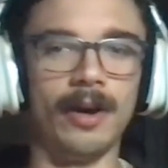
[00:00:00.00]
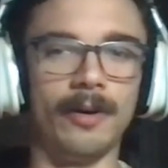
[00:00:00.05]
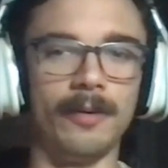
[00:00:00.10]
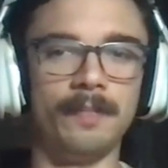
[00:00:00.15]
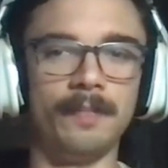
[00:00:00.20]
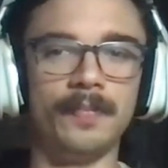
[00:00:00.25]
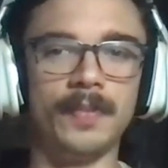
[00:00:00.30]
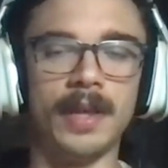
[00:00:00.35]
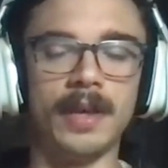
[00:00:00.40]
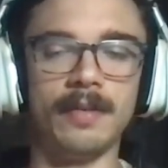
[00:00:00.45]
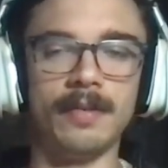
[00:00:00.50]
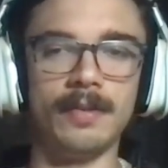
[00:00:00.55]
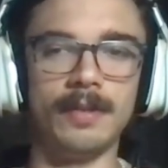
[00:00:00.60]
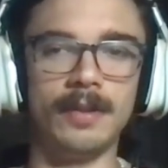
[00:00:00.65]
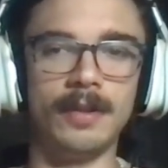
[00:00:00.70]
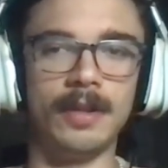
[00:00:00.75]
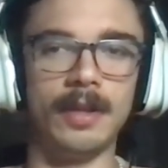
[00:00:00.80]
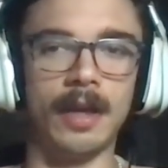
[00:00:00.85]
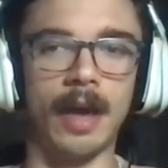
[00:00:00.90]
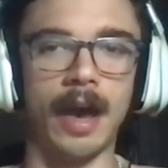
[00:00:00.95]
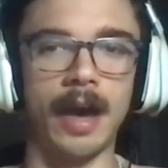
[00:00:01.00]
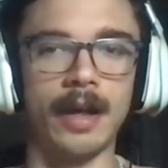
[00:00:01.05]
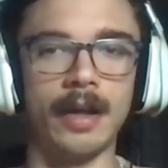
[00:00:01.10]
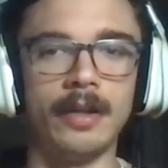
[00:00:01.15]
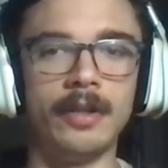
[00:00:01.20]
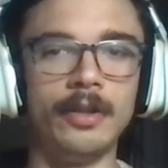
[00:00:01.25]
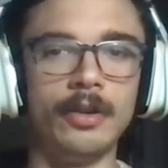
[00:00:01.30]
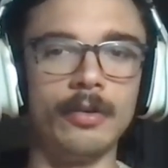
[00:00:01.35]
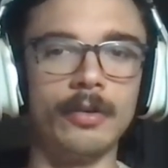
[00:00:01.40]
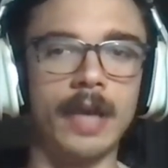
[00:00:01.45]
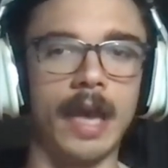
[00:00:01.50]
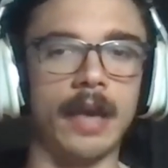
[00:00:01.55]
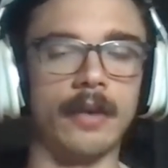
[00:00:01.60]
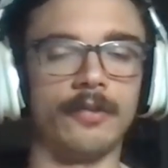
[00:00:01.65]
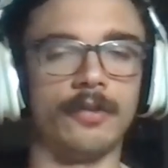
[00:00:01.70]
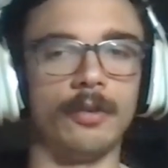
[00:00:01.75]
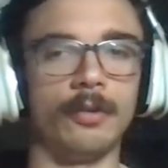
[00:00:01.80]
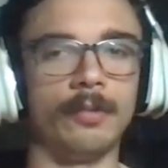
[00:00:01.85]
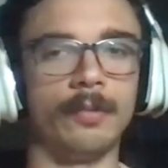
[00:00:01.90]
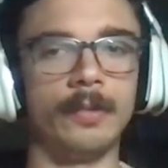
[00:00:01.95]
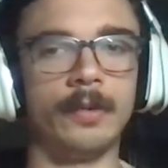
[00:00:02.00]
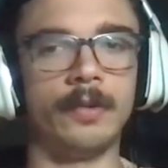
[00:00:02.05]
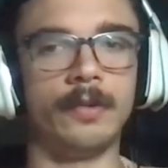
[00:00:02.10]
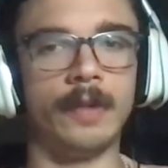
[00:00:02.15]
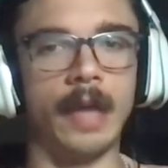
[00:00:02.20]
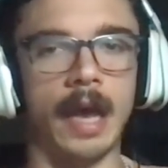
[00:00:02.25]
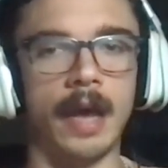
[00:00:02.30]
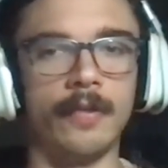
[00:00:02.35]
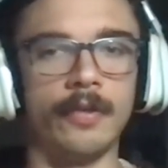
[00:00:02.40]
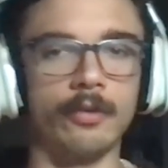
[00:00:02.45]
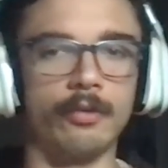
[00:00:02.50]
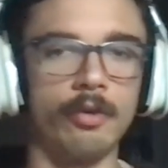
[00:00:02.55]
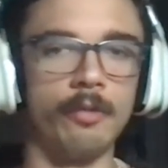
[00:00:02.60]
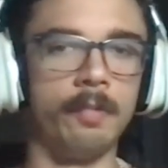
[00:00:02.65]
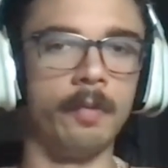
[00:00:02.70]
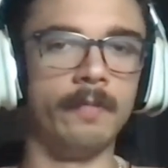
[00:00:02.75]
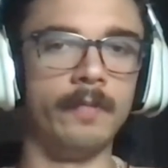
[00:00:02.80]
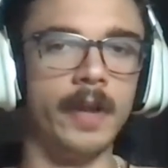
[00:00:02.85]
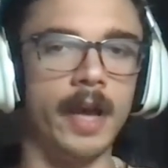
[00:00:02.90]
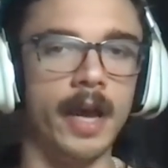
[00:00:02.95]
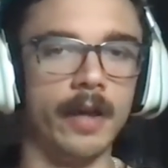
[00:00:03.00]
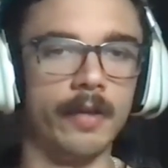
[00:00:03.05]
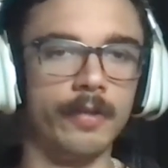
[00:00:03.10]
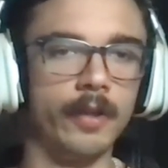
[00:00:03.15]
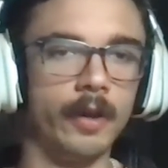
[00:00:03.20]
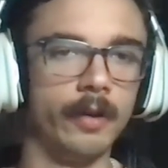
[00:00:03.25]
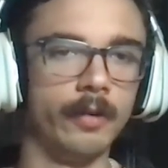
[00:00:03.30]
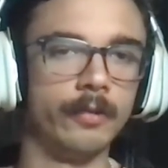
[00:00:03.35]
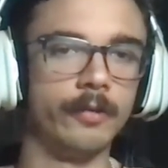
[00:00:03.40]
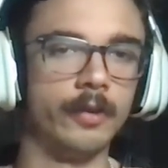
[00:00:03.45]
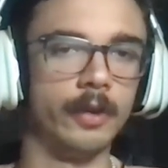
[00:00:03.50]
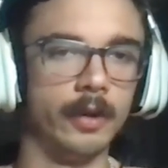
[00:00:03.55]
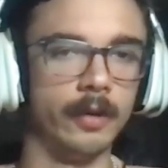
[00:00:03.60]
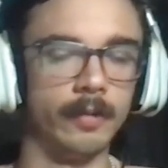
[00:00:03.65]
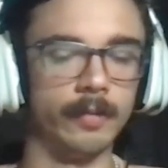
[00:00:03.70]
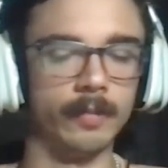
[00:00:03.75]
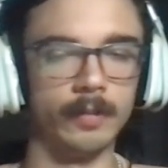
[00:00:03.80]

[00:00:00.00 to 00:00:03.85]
well, Newcastle had the group of death though. So